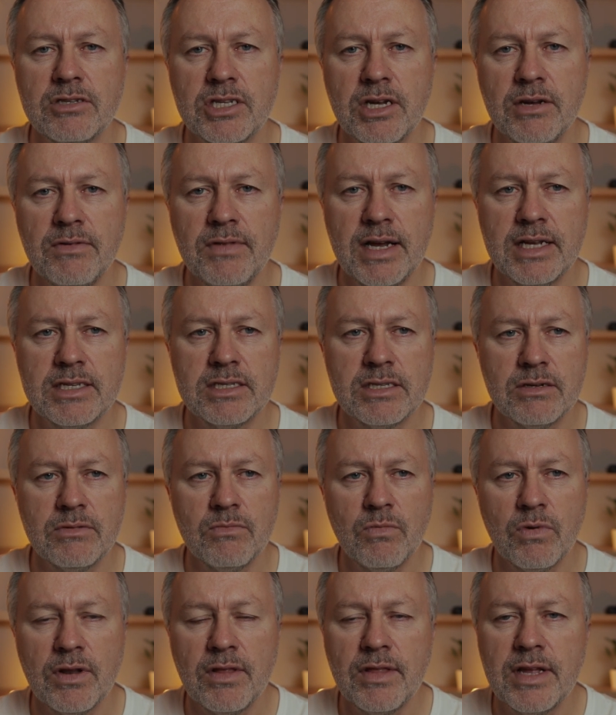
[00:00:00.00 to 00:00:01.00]
So that's
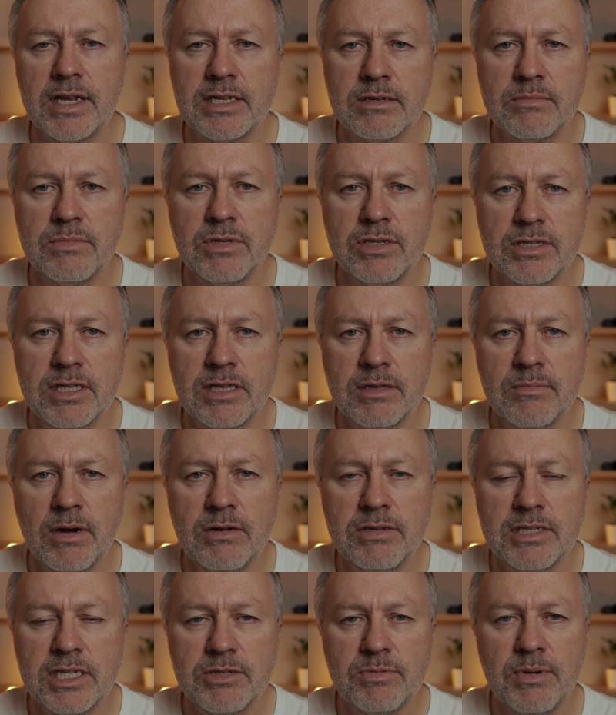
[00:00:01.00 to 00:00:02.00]
one of the things I'm using the
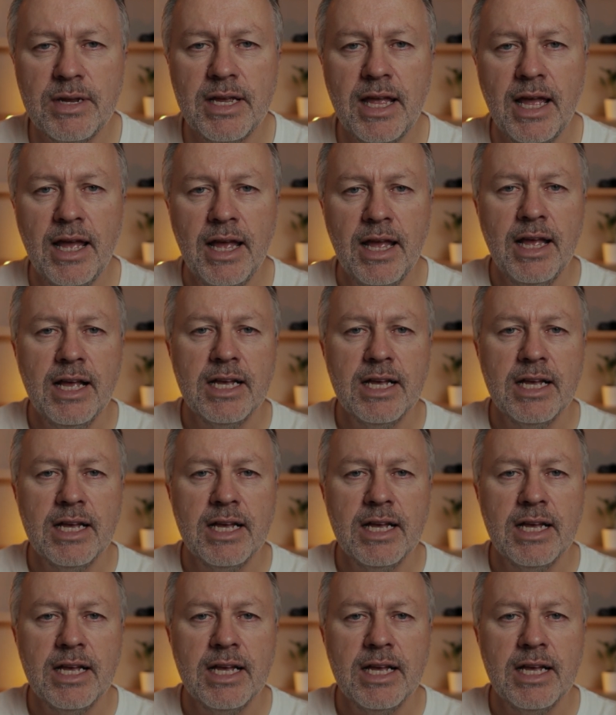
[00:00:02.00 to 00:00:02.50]
most this week.